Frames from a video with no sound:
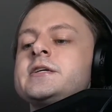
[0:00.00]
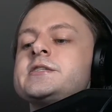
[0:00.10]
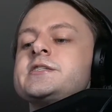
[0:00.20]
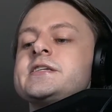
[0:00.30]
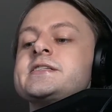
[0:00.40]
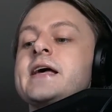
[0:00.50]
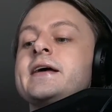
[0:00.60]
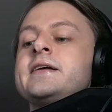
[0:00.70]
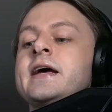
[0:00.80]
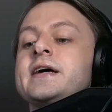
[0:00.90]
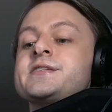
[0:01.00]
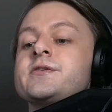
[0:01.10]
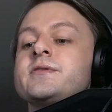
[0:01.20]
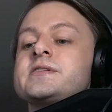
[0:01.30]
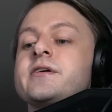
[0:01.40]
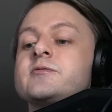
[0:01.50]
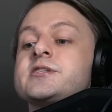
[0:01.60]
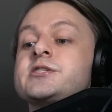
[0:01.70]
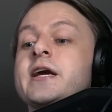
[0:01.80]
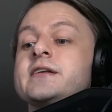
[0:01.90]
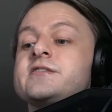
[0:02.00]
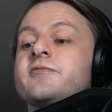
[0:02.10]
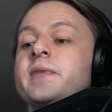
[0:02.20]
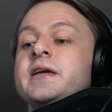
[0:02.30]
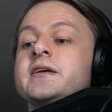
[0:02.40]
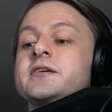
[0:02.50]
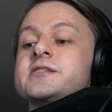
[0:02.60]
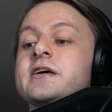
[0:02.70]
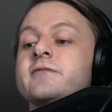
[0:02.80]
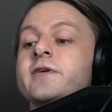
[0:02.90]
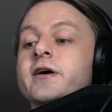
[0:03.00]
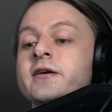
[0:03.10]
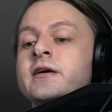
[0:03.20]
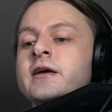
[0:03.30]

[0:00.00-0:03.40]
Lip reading: She said, as soon as there was a chance of making herself heard.